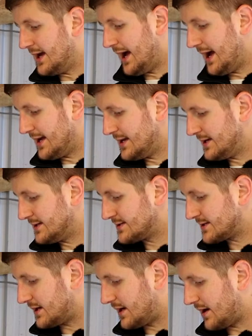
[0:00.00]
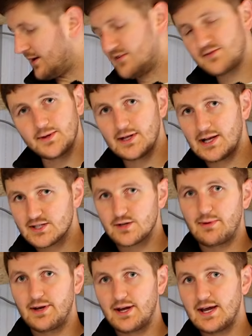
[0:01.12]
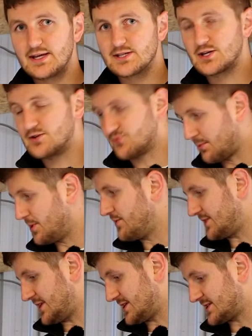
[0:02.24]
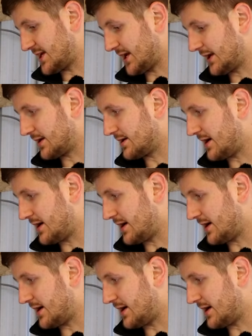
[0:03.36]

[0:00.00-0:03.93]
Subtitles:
And I've spent the last couple of days removing this thing.